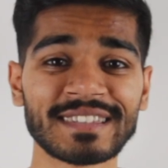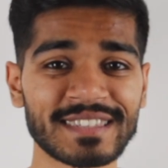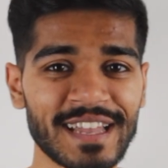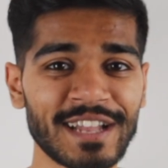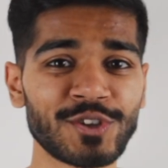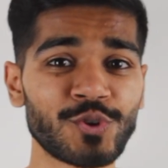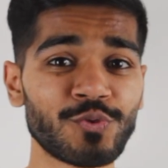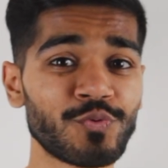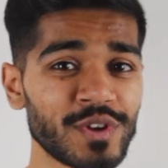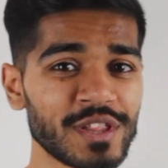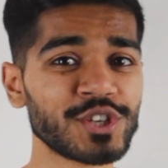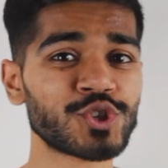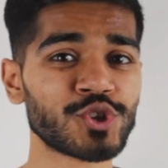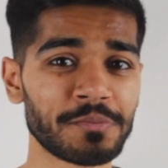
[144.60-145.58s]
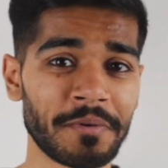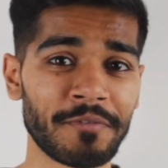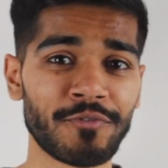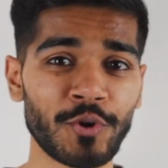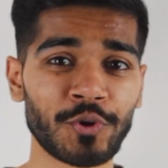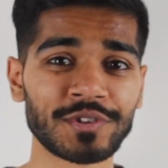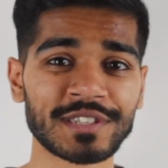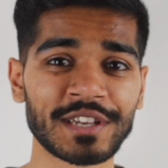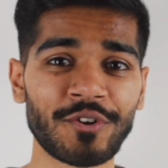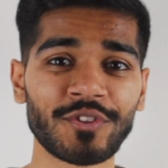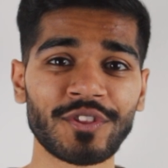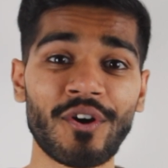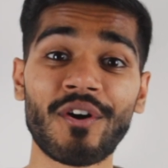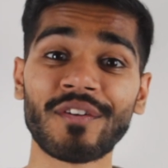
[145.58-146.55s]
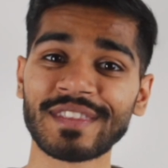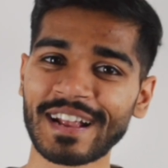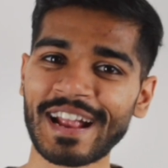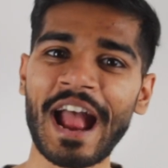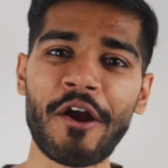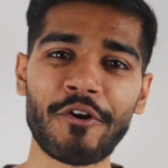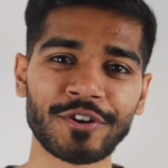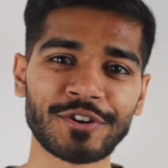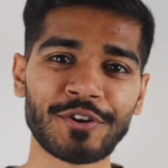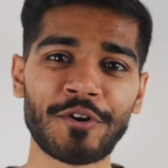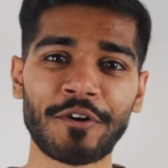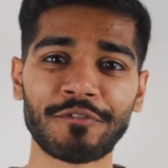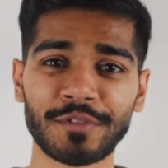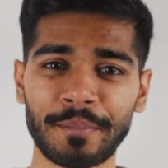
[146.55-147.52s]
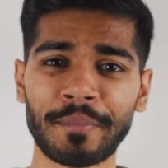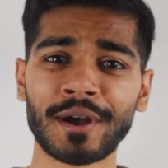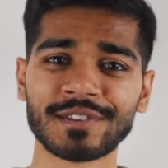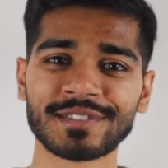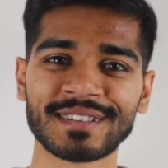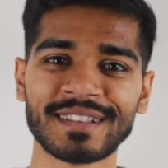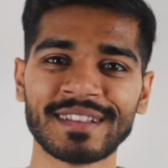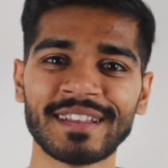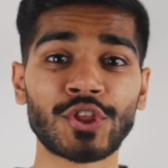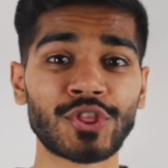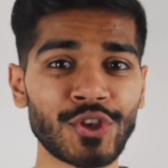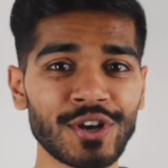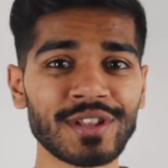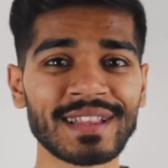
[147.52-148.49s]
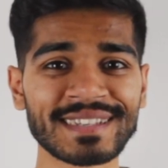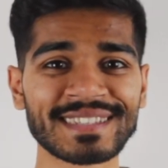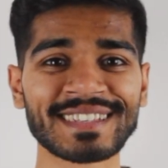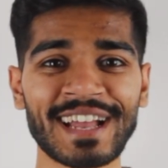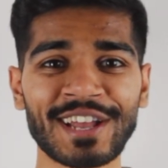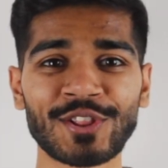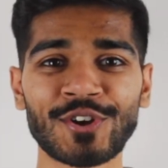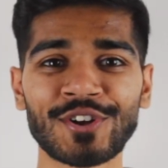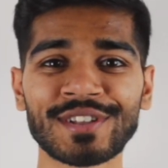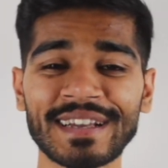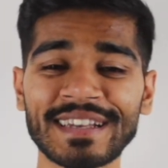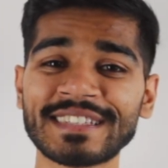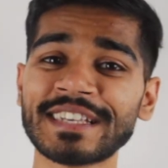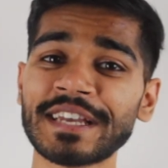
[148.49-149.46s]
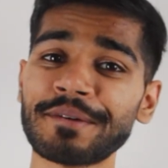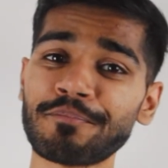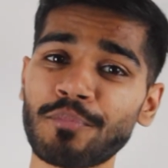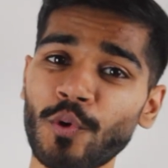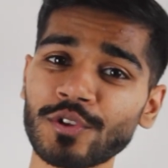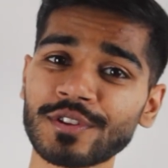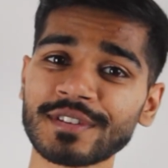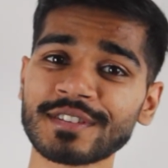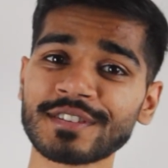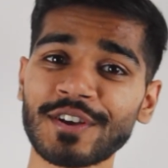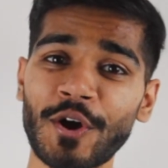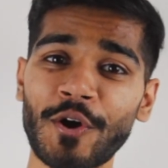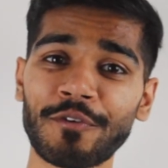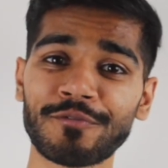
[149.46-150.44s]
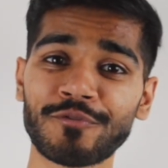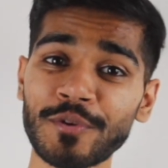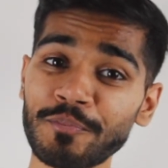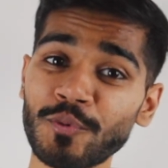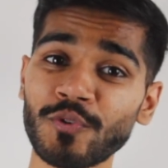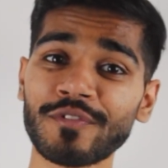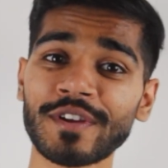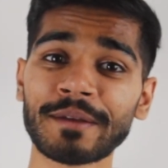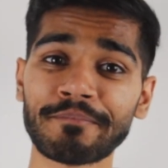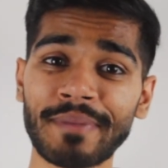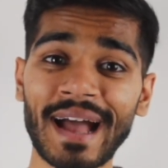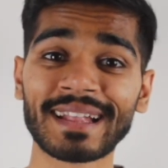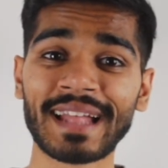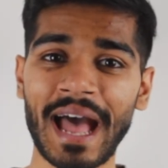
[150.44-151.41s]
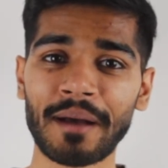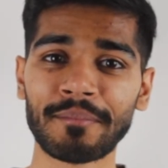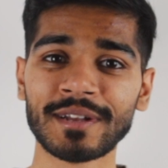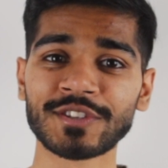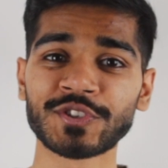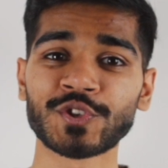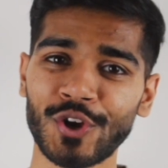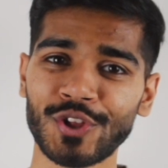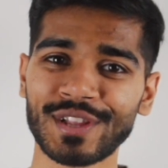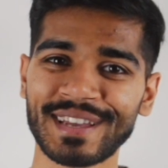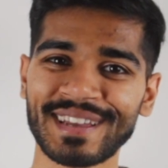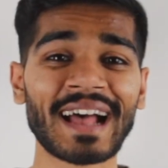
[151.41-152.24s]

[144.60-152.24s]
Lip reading: Instead, you really should be focusing on the character of the person. The third lesson I learned is the importance of removing bad habits early.